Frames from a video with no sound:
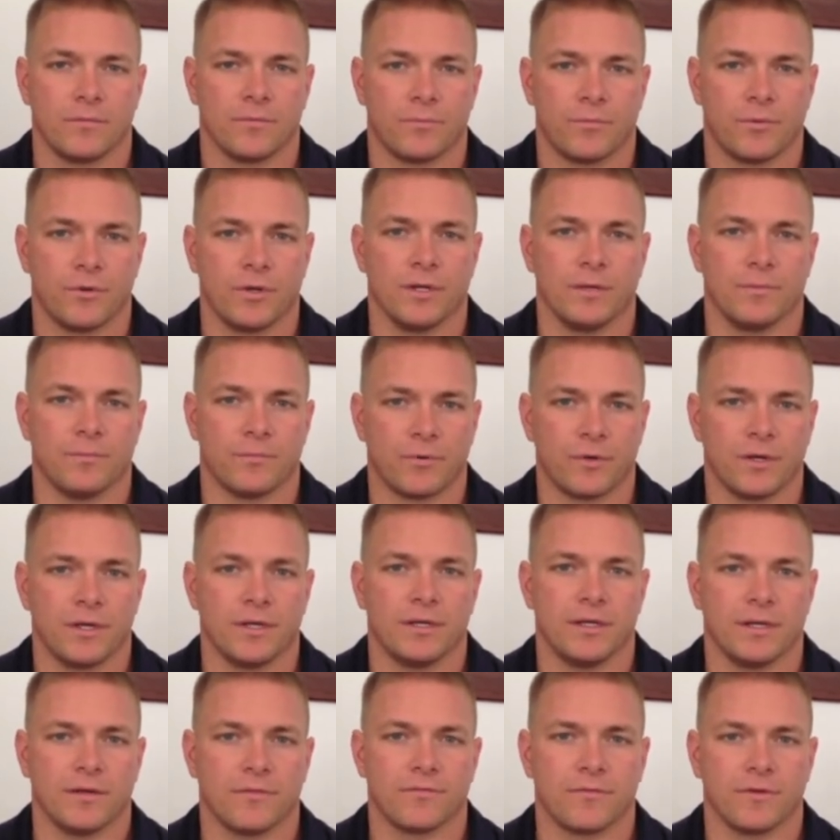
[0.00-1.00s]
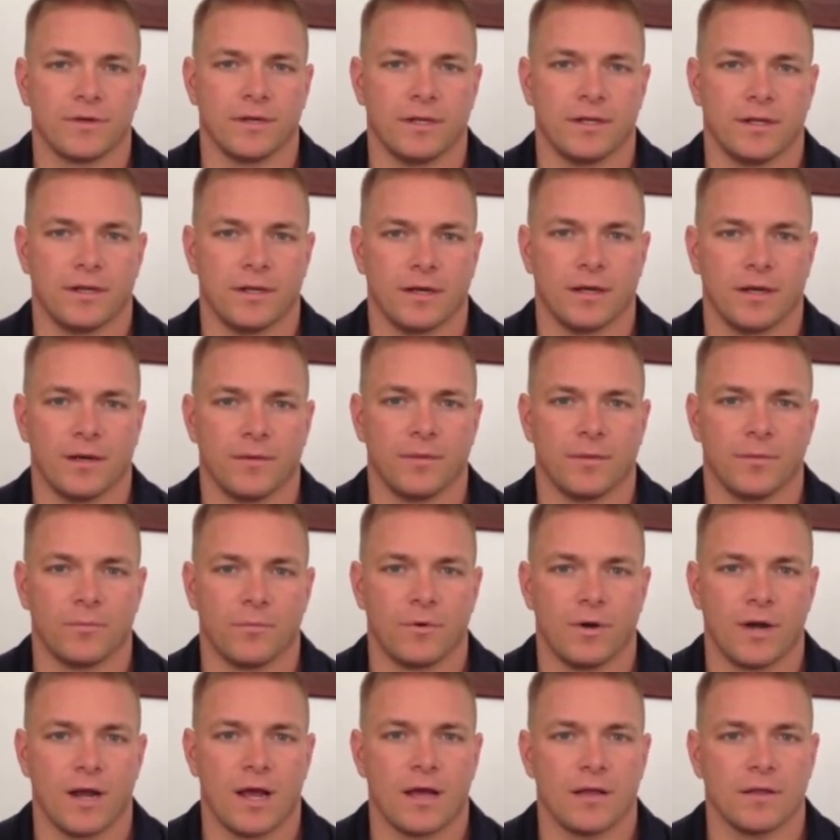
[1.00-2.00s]
pretty different. The
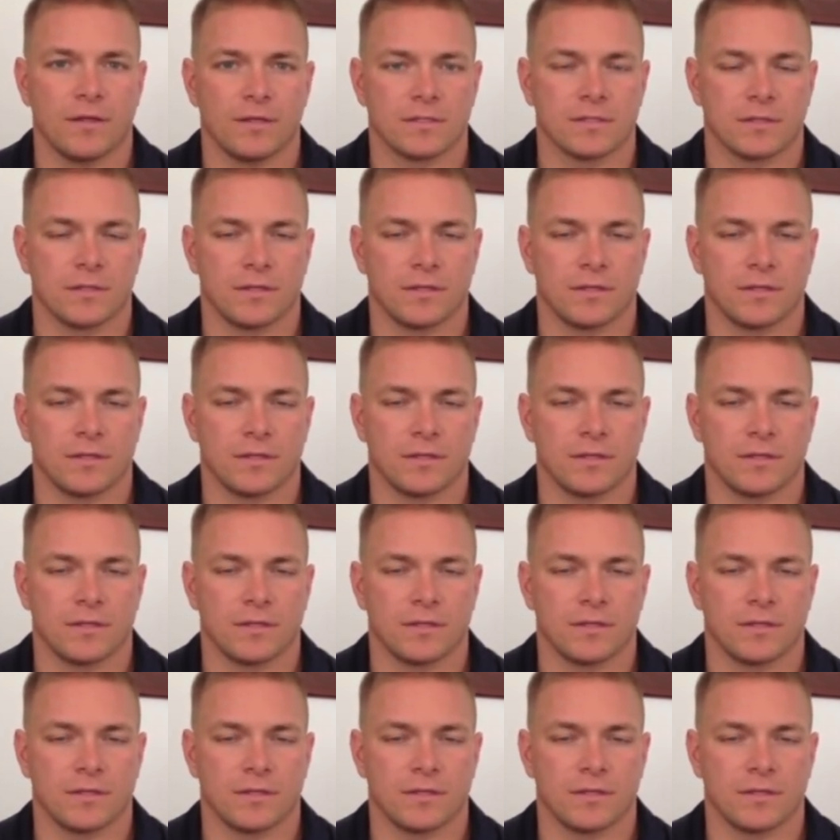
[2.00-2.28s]
morale is